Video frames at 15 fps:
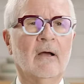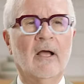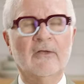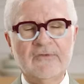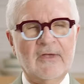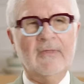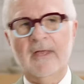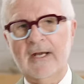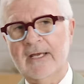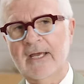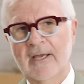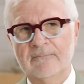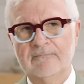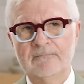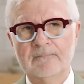I'll say that
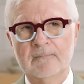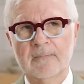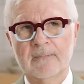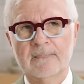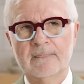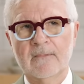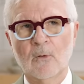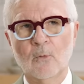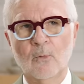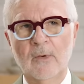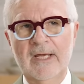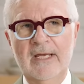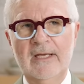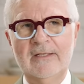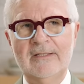again.
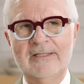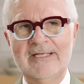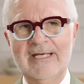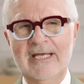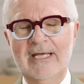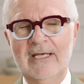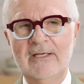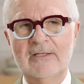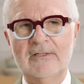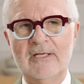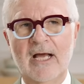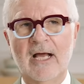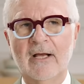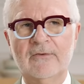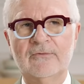We
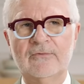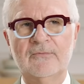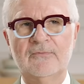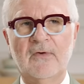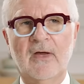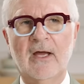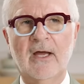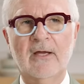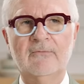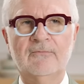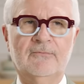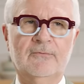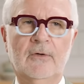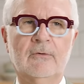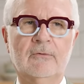detoxify
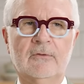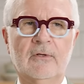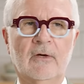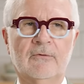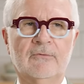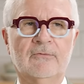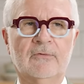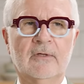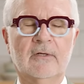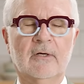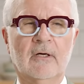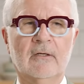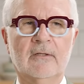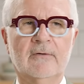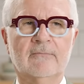fructose in
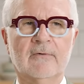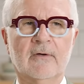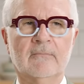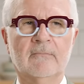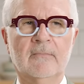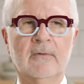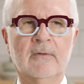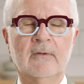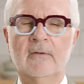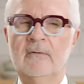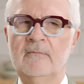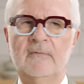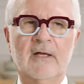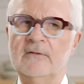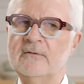our liver.
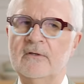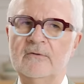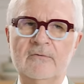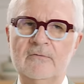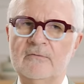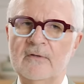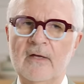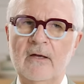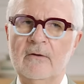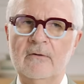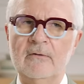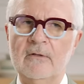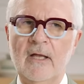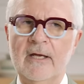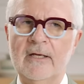That doesn't
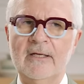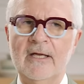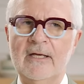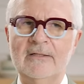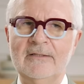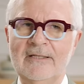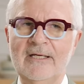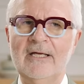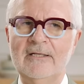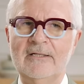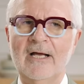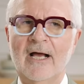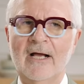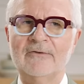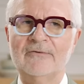sound like a
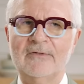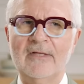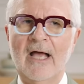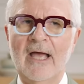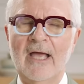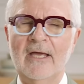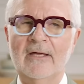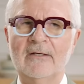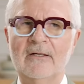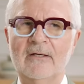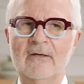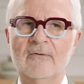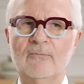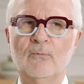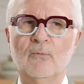detox diet
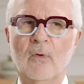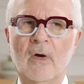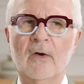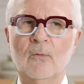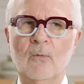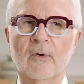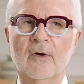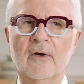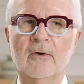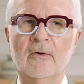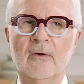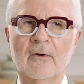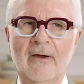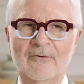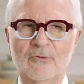if what
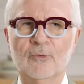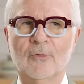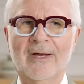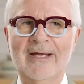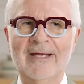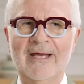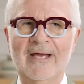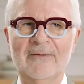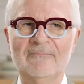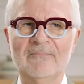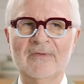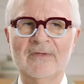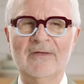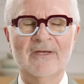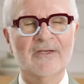we're drinking
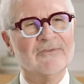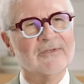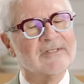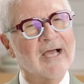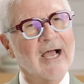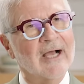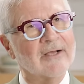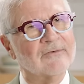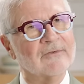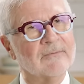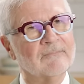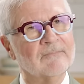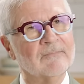is a toxin.